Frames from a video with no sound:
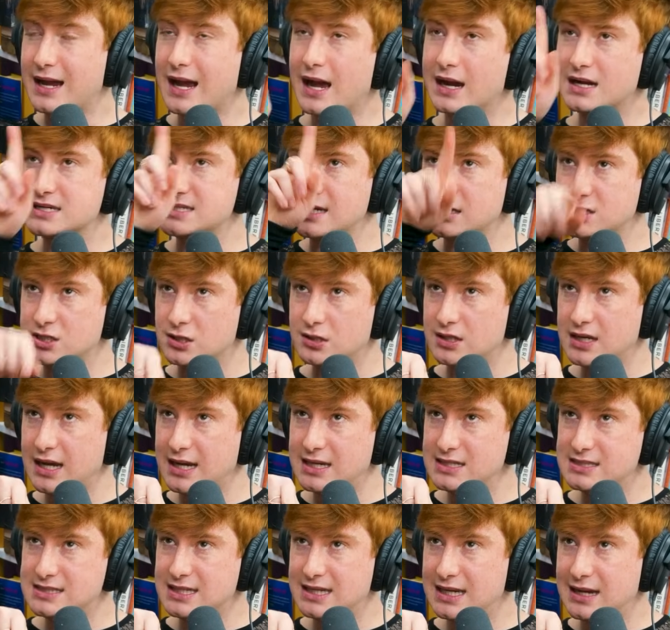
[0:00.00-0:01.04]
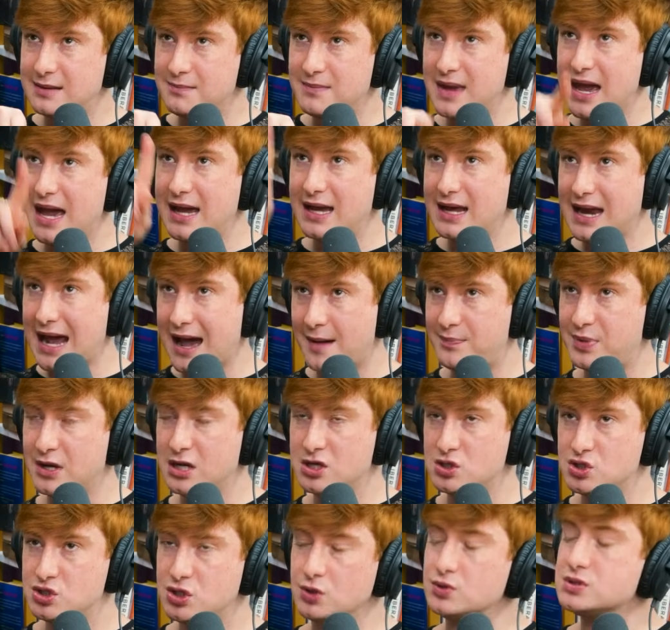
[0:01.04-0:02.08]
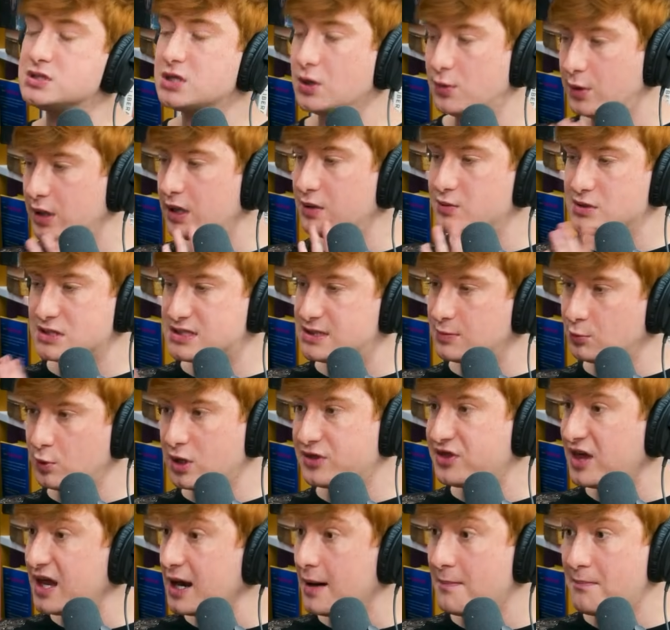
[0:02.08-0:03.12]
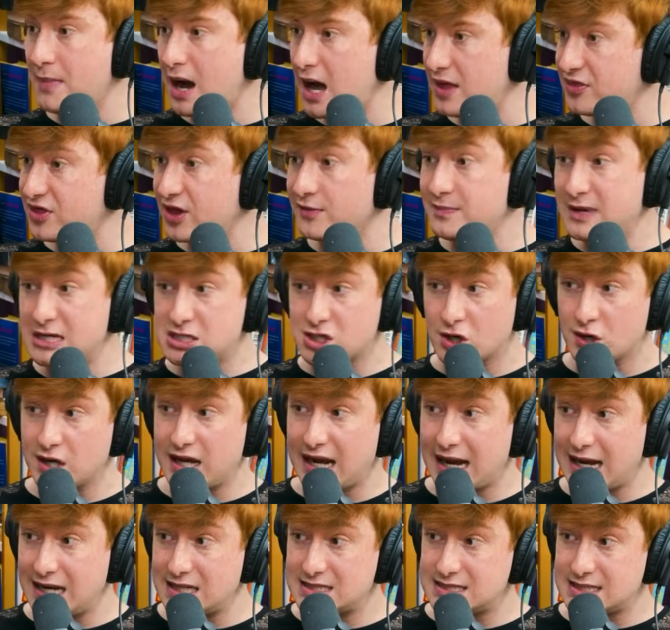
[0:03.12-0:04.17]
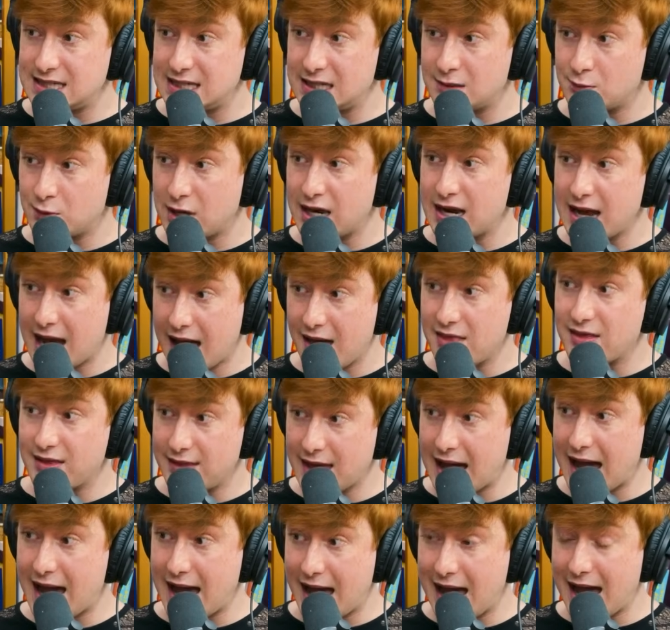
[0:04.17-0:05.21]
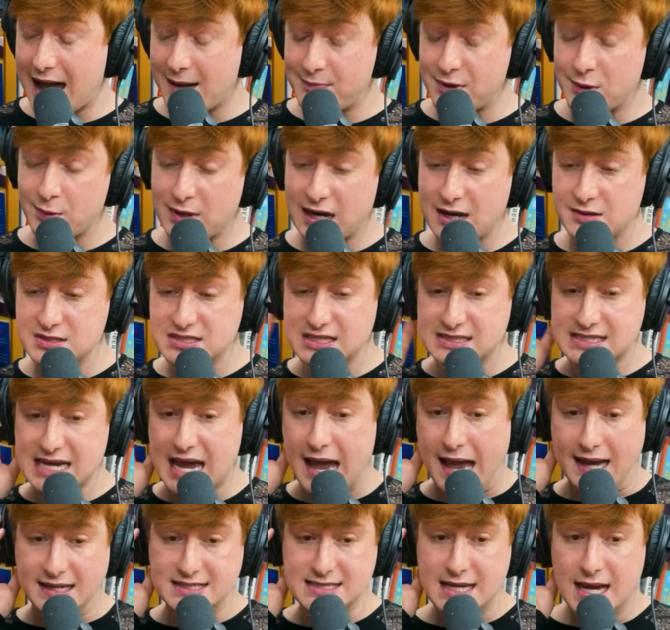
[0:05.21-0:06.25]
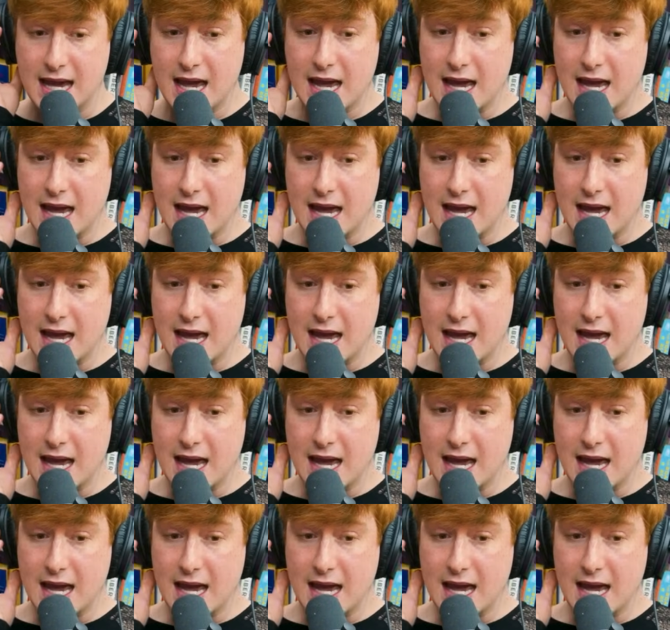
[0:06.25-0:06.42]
Because I turned 18 in May. It happened in June. So it was within a month of me turning 18 when that happened, when I was attacked.